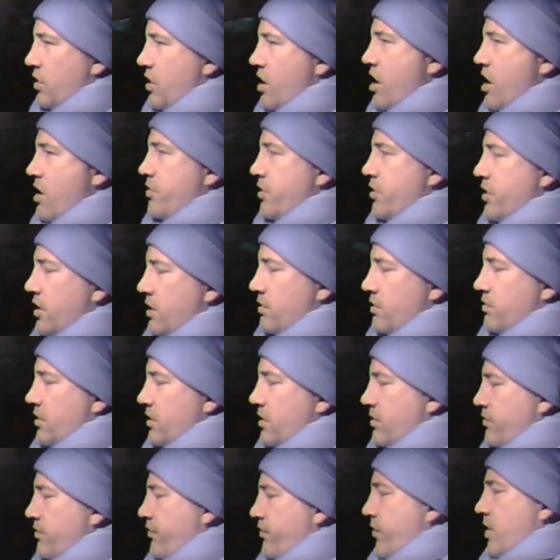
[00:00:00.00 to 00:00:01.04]
blimey,
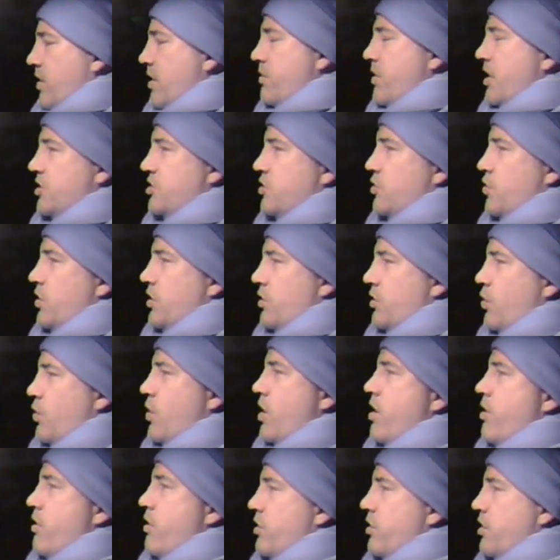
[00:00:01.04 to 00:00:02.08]
it makes you wonder
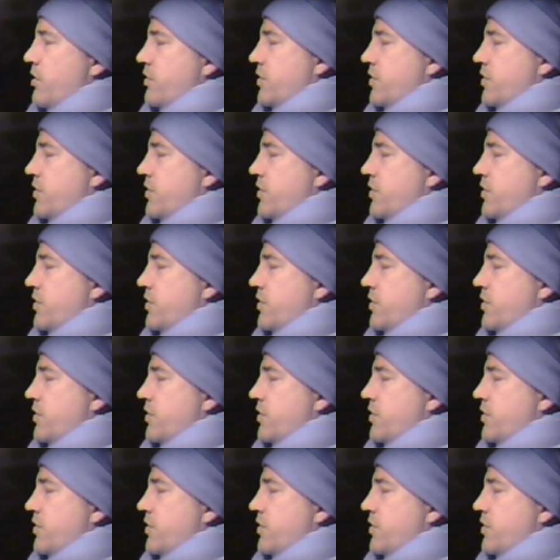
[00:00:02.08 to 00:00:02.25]
where on